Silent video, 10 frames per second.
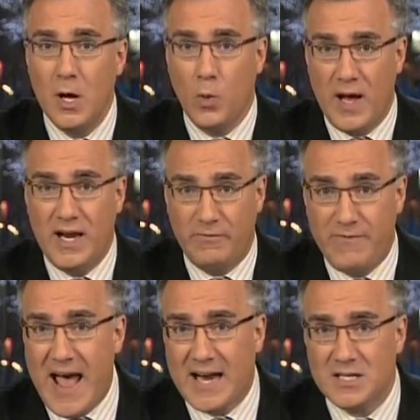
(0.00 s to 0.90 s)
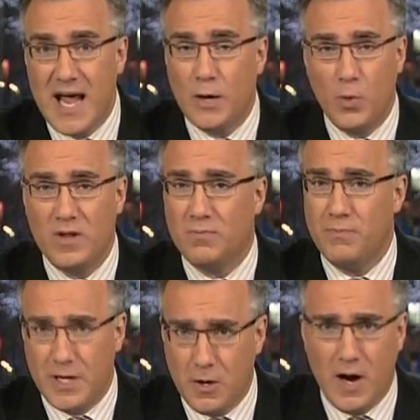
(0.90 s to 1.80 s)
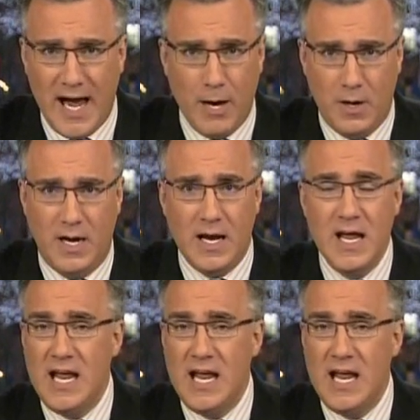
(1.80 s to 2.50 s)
when in fact, and with bitter irony,